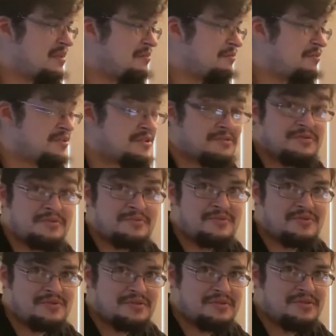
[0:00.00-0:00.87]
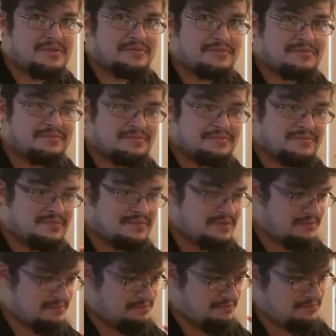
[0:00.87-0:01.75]
I wish it was more, you
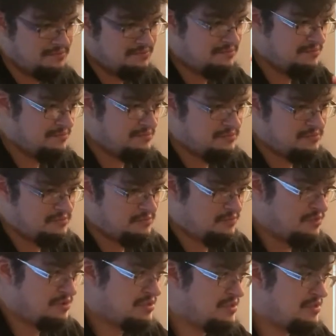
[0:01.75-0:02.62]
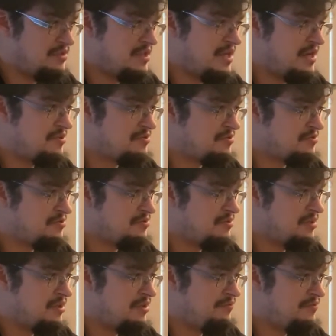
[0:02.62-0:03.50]
know, with the
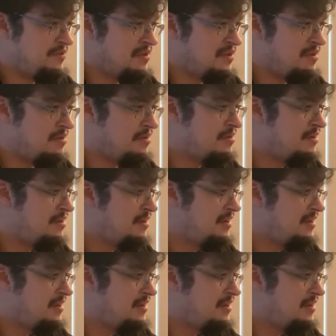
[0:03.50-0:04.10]
actual figure,